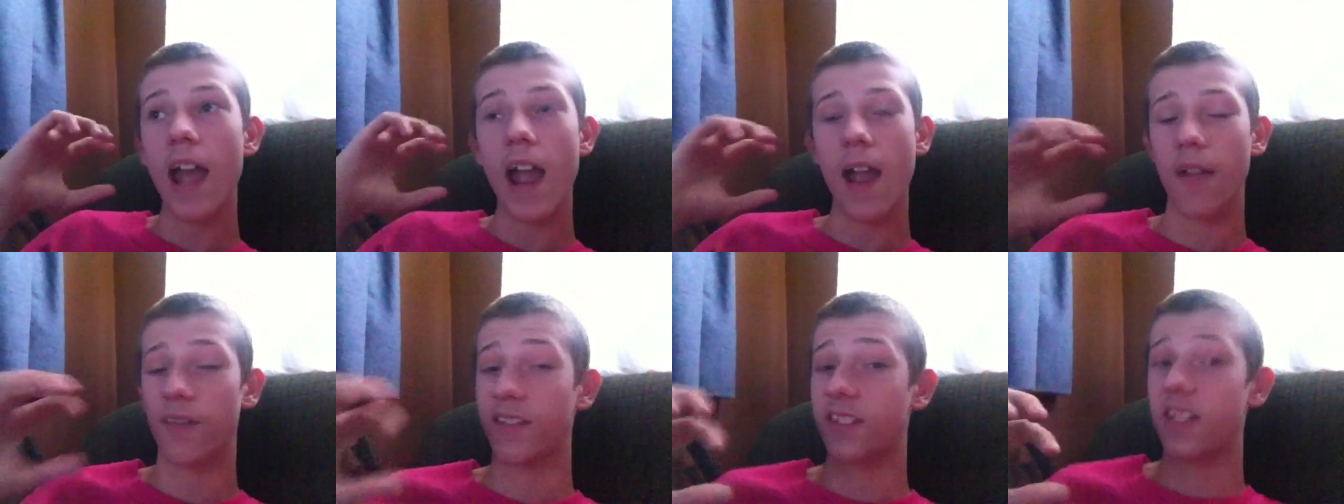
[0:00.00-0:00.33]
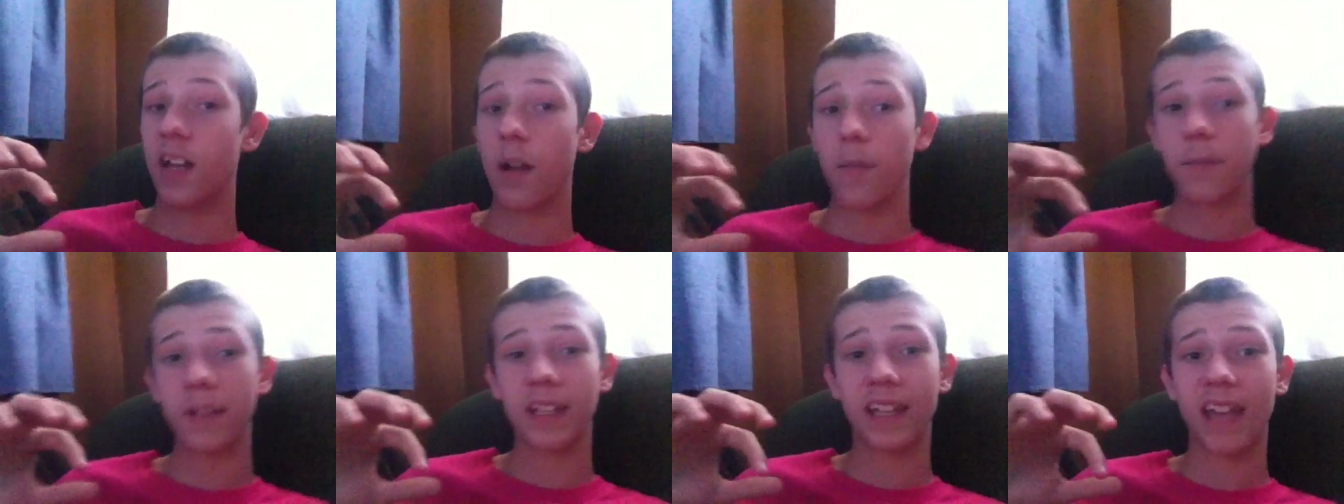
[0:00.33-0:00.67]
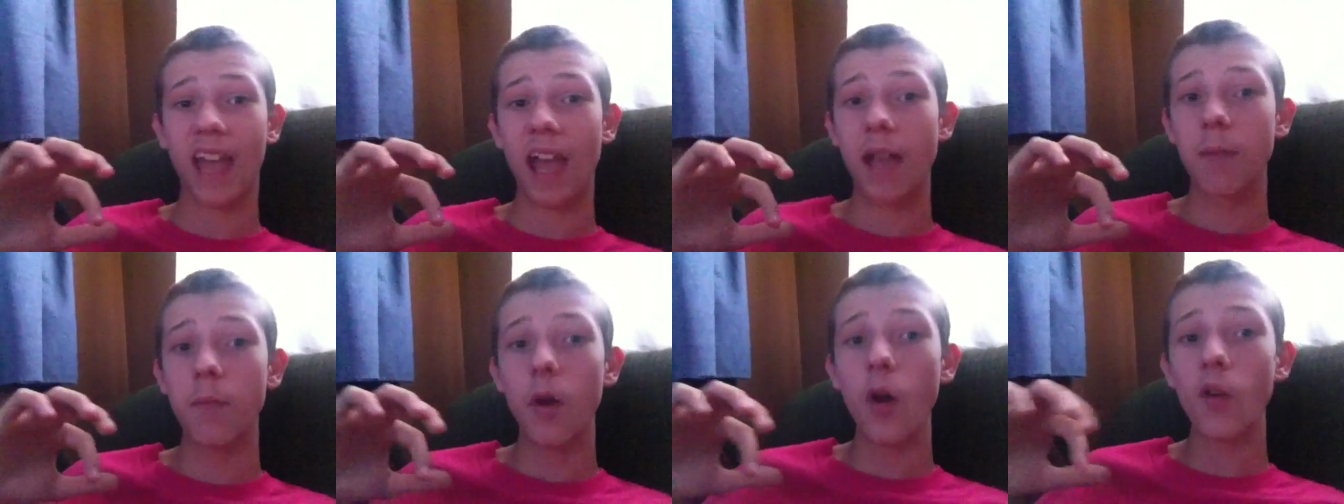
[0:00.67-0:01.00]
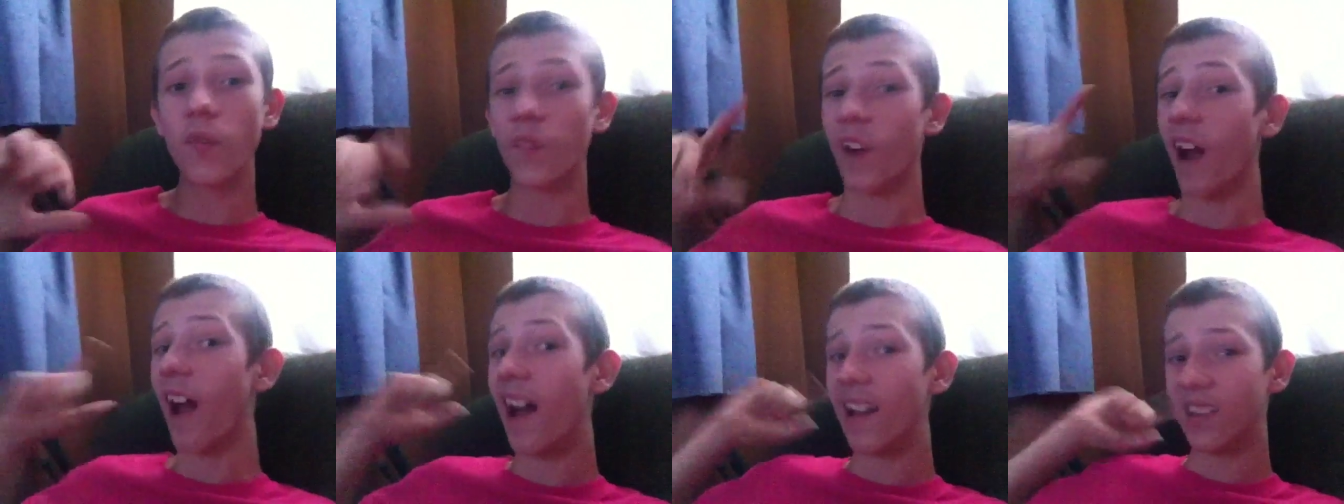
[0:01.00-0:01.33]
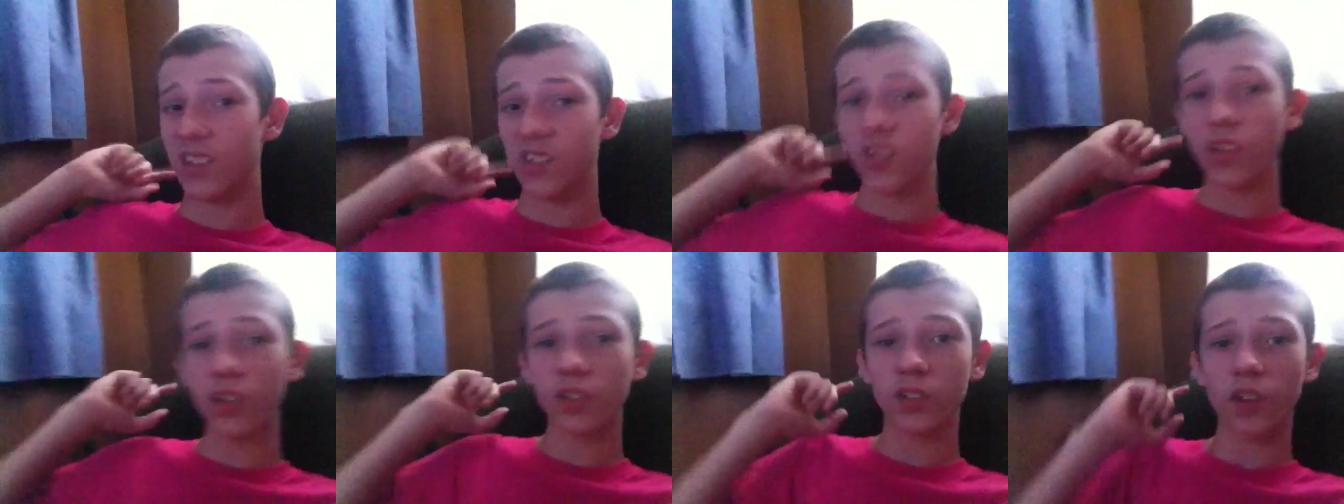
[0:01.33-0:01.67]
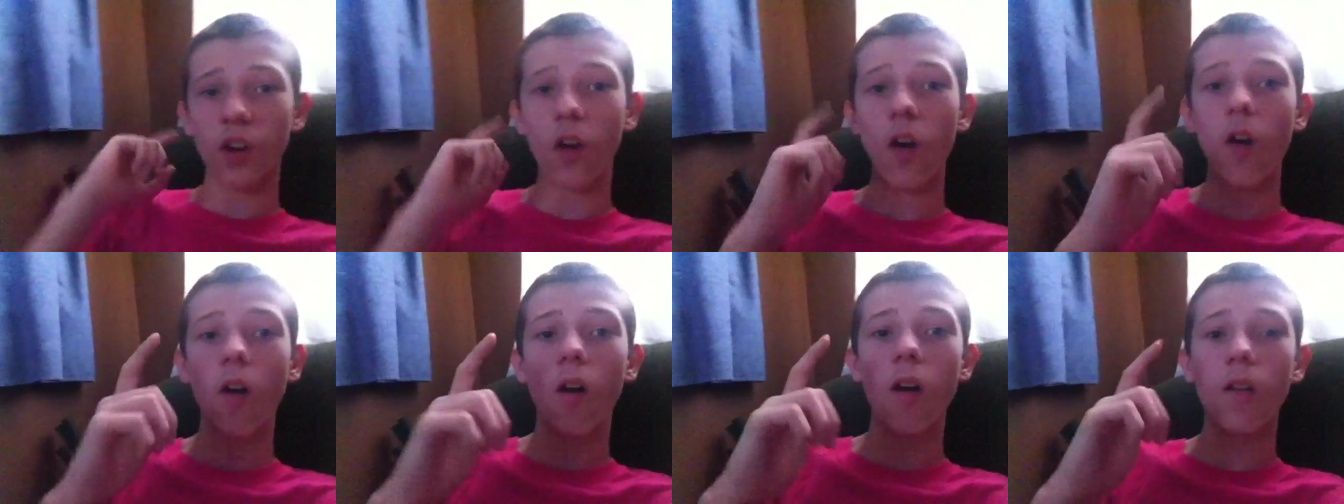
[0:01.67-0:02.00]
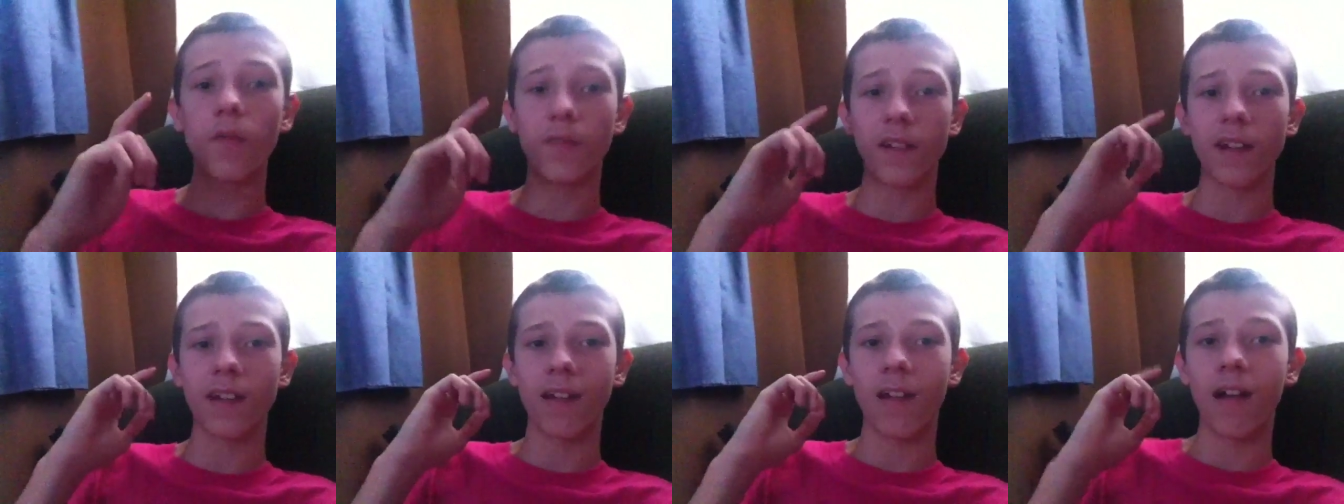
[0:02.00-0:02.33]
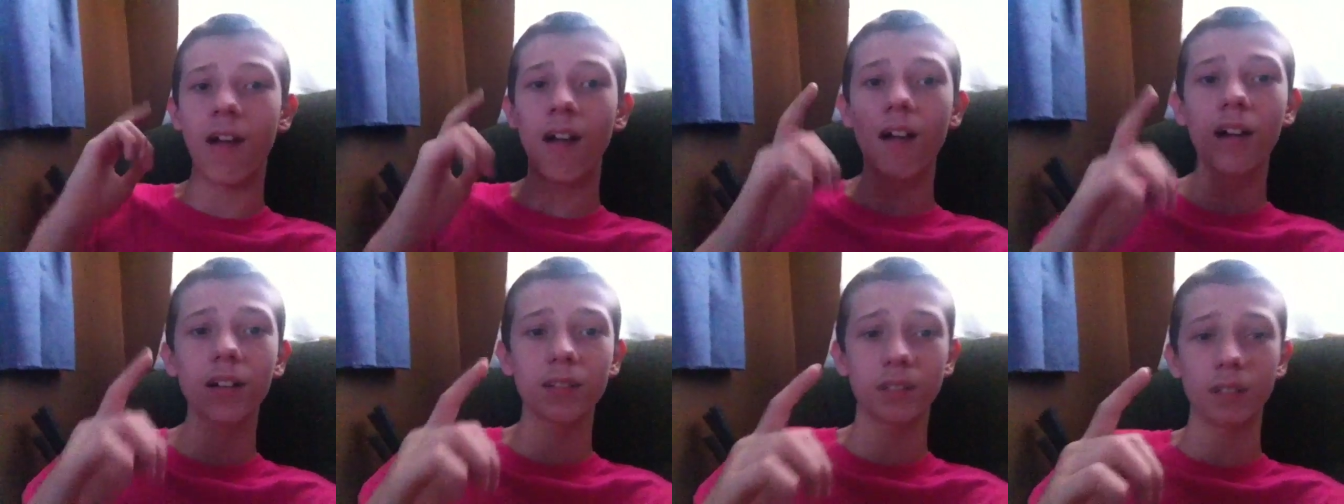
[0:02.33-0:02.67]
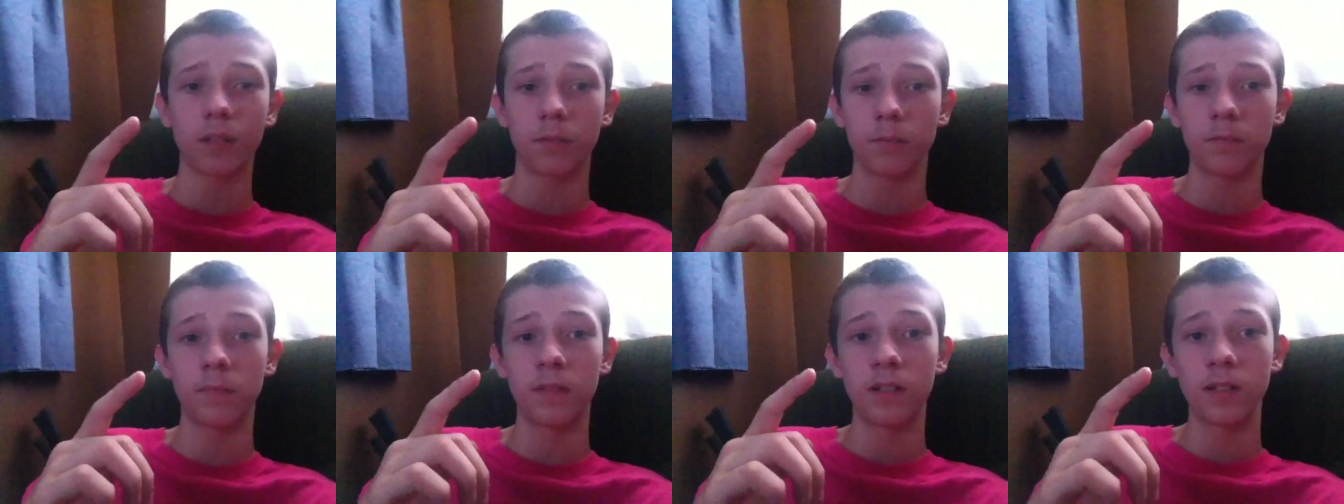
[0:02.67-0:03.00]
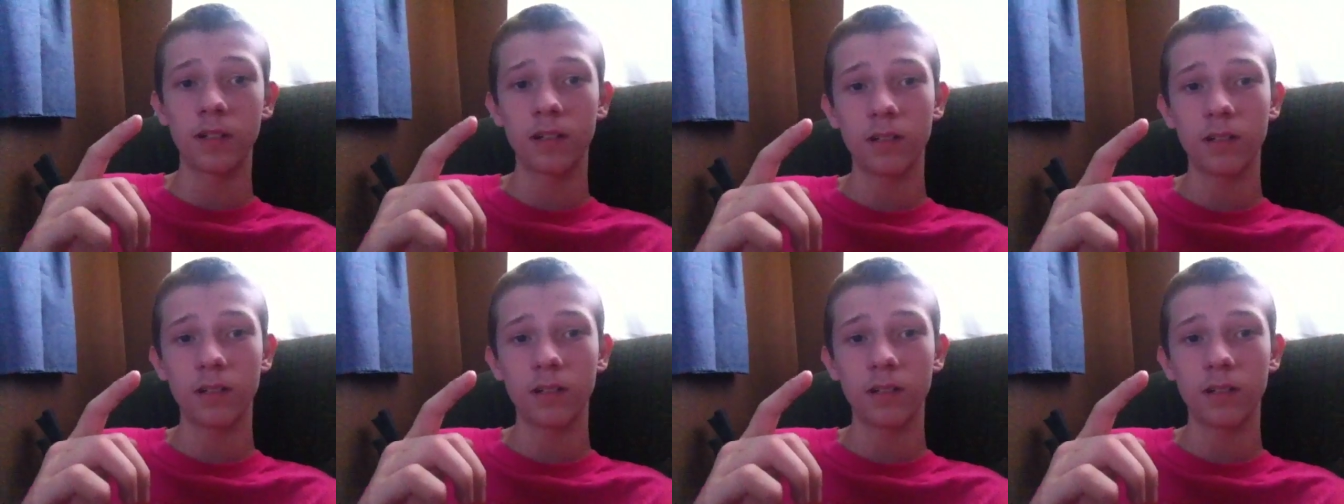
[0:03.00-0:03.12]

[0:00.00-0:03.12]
Every time he came over, I took off and hugged him.